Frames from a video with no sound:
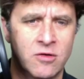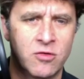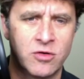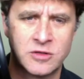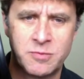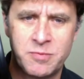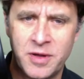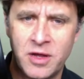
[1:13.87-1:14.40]

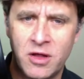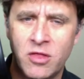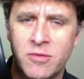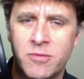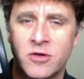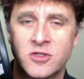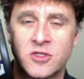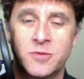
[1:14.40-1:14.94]
Chris Bill, the
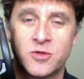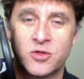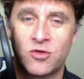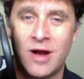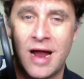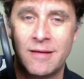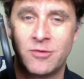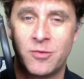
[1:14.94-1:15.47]
most
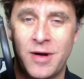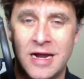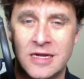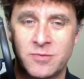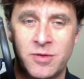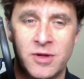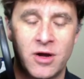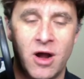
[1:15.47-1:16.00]
subscribed brass
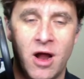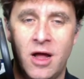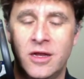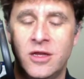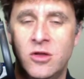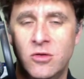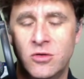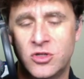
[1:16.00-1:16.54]
player
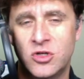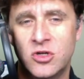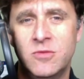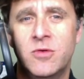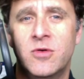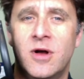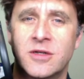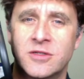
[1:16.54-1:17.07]
on YouTube,
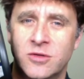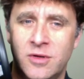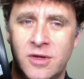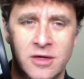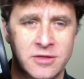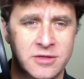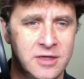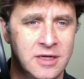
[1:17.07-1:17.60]
who also
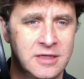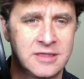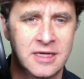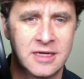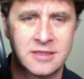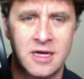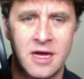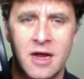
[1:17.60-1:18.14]
kills it on
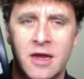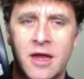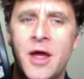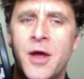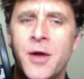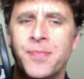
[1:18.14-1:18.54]
TikTok.